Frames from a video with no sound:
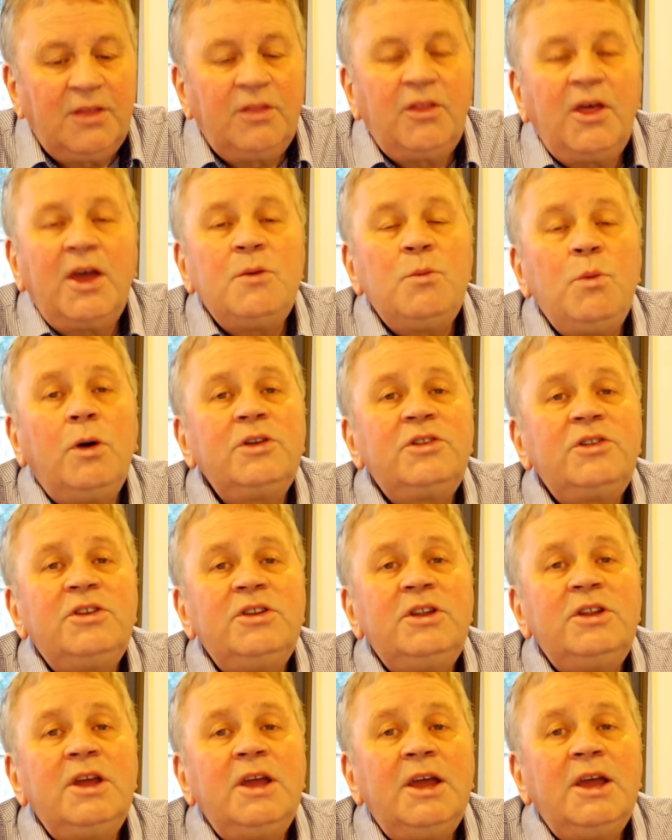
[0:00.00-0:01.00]
They
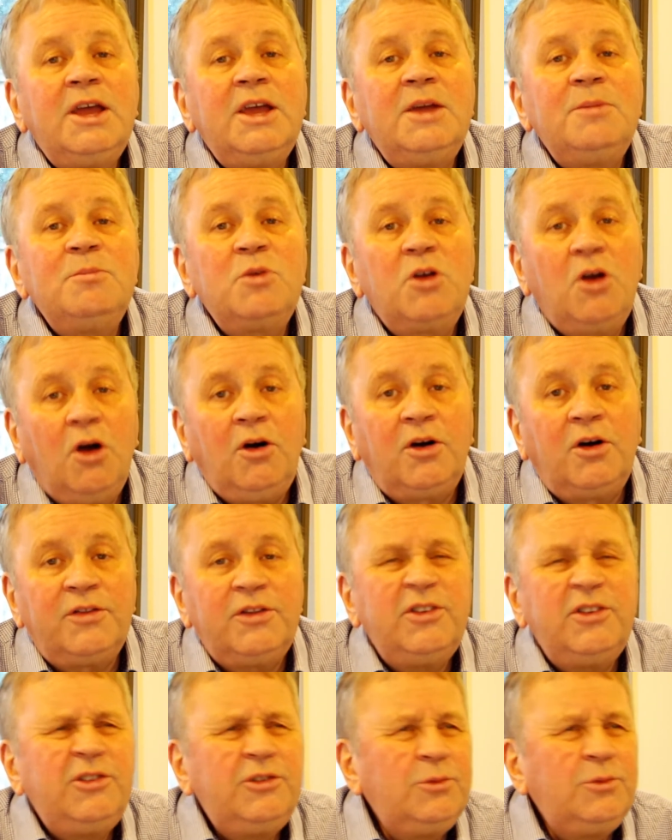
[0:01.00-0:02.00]
wanted him gone.
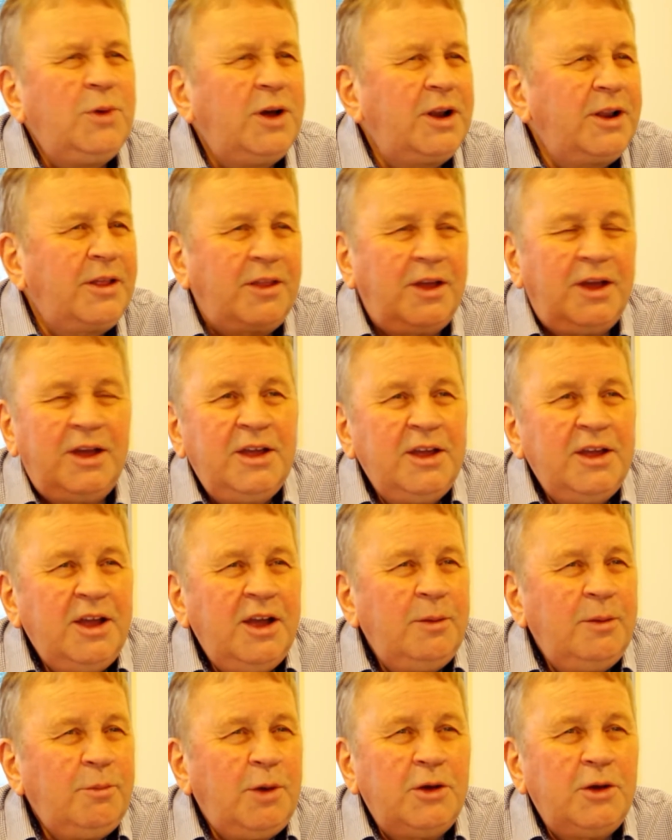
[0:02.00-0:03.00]
This is one of the
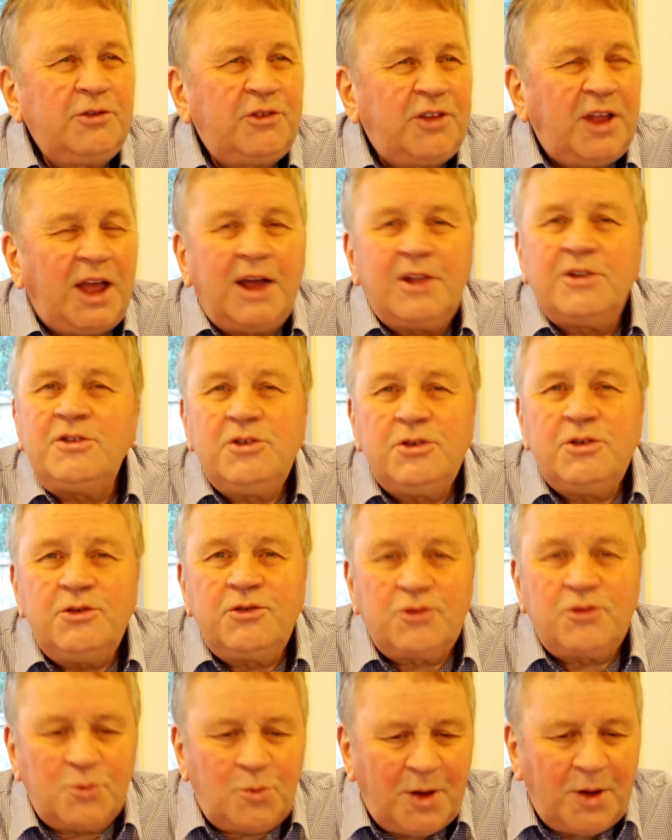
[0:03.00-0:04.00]
most
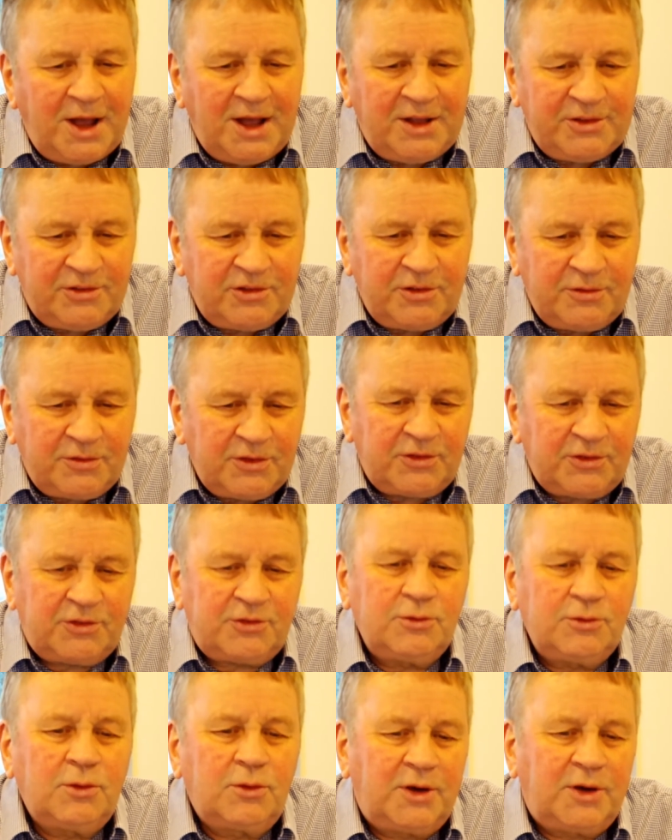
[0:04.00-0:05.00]
unusual parts of the
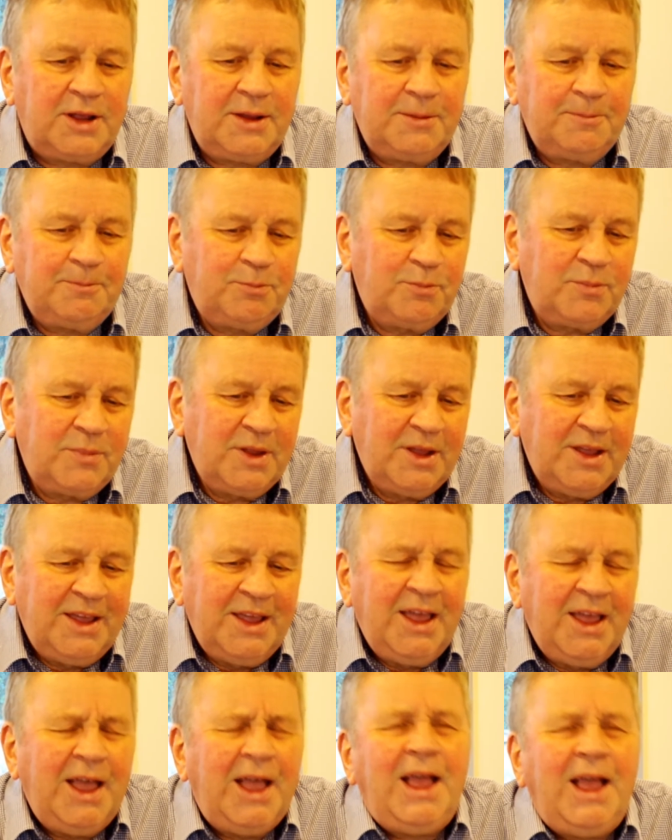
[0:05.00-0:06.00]
story.
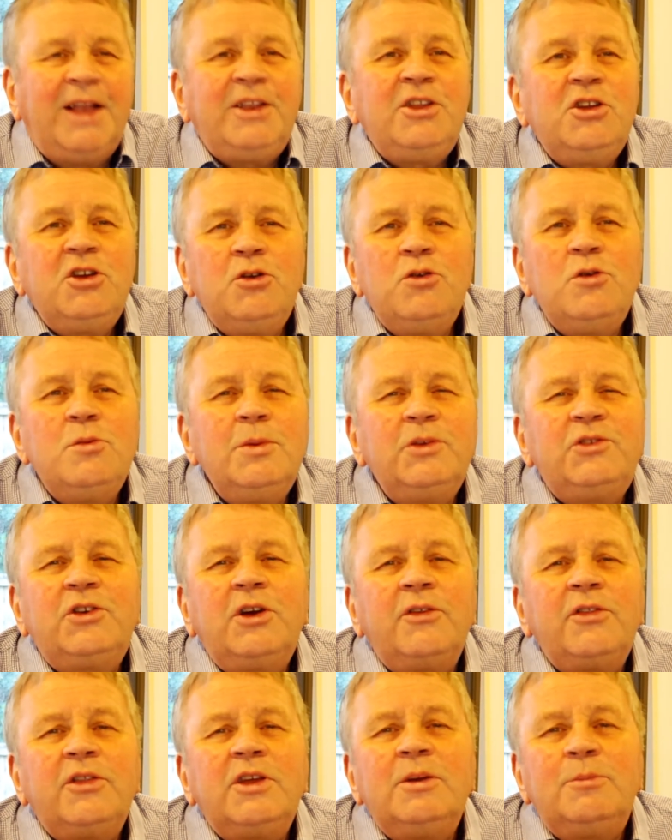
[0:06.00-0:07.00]
And you almost
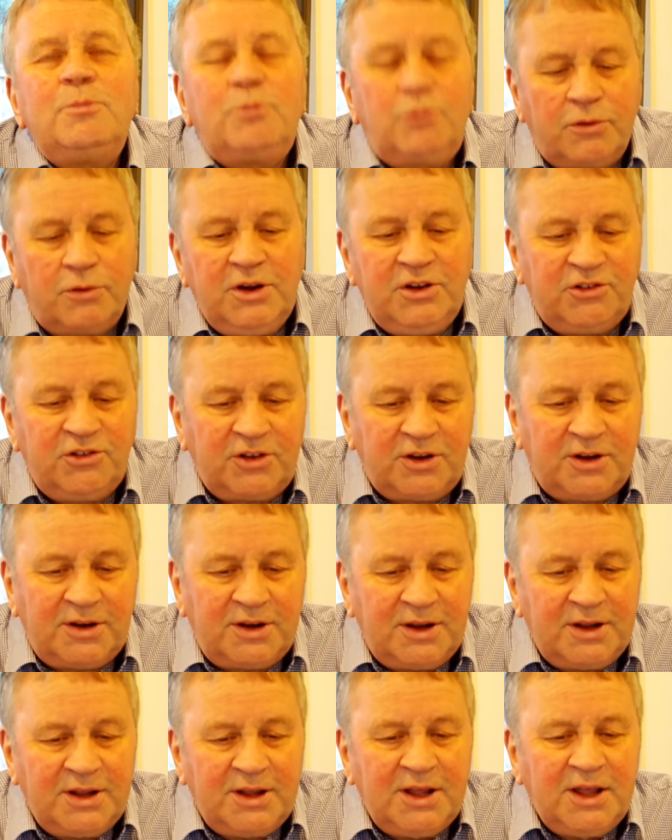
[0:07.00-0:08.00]
got the impression
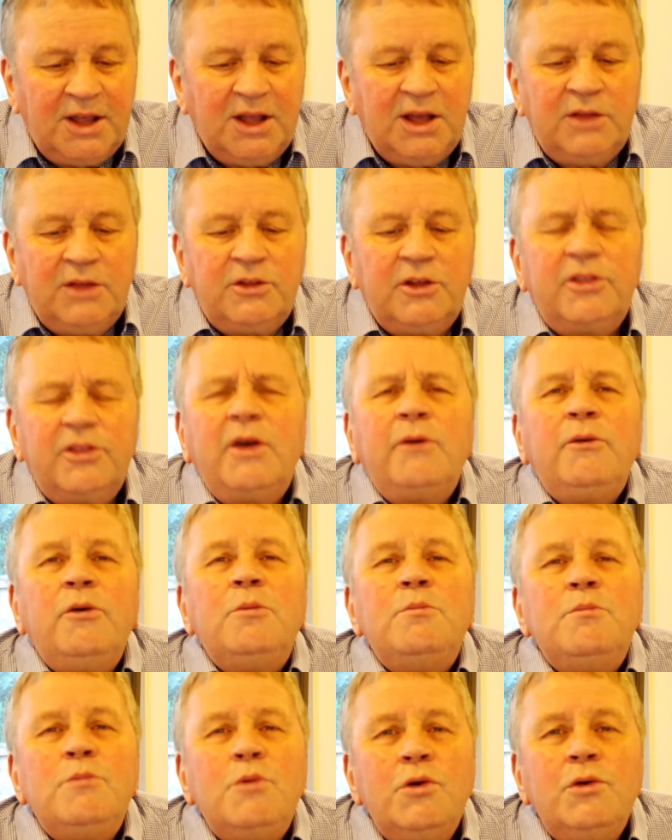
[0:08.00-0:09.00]
that they were
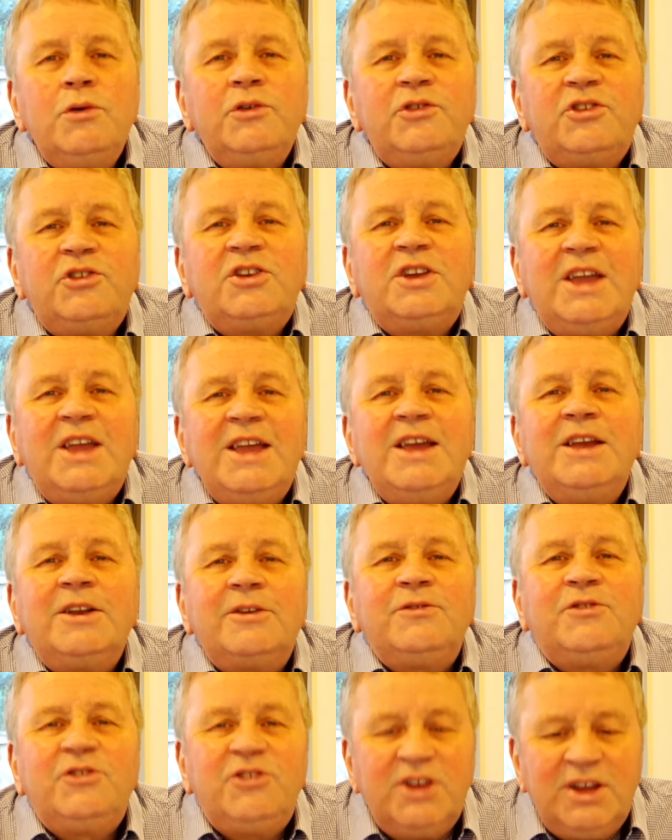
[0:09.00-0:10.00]
more scared
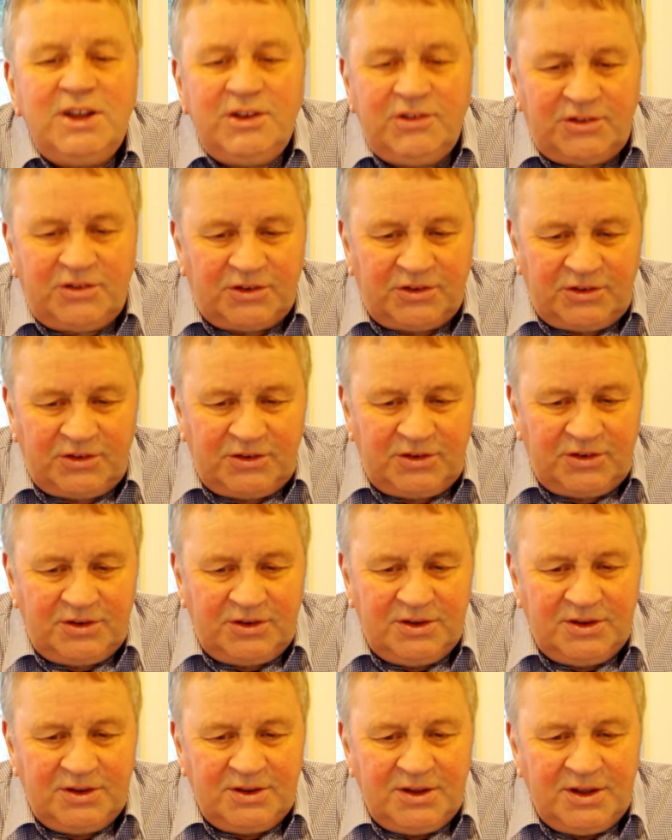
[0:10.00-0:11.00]
of Jesus
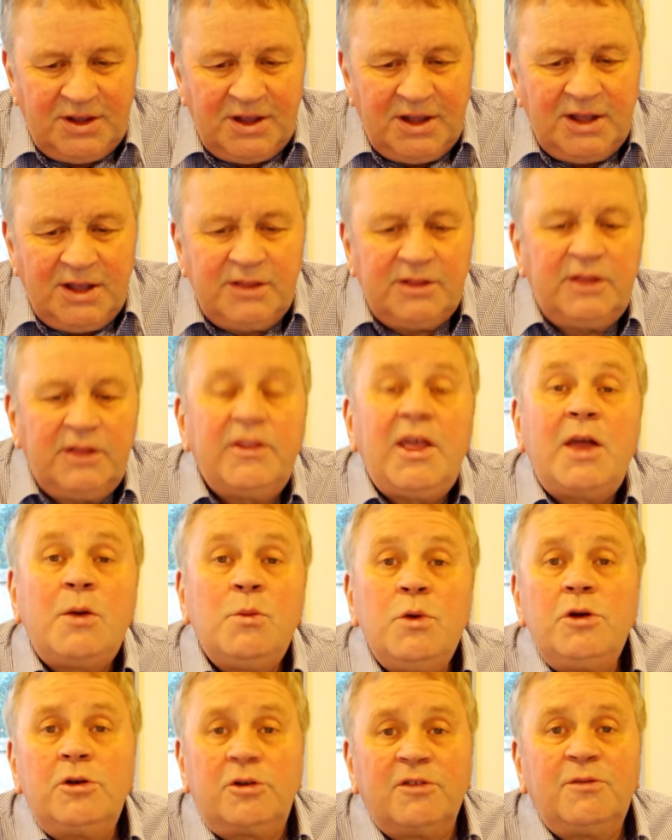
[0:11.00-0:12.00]
than they
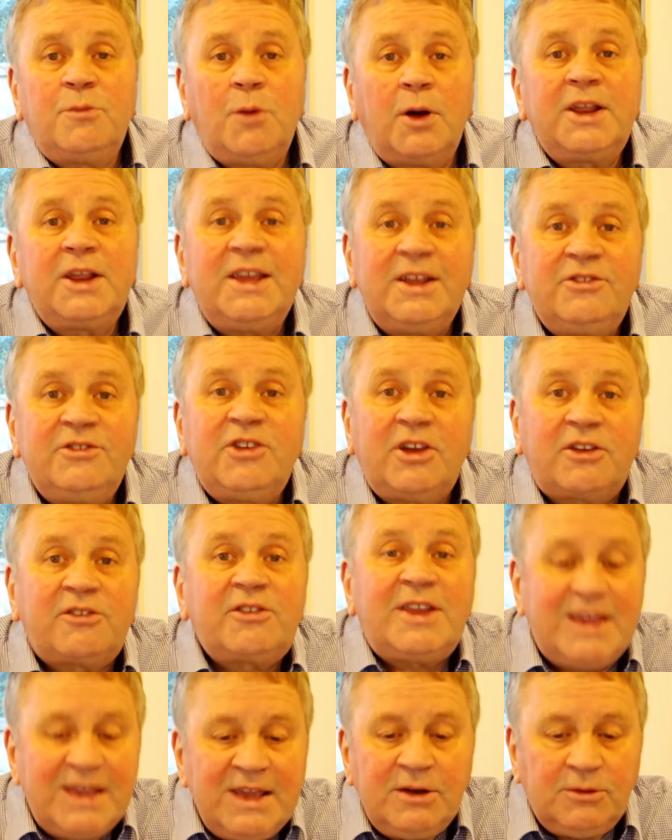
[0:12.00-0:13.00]
were of what he'd
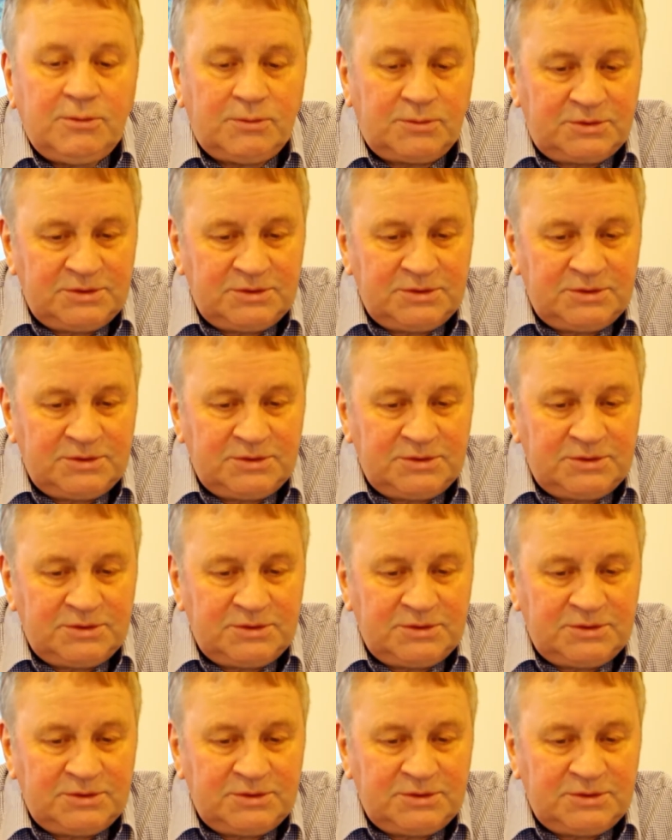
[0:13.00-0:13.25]
just healed.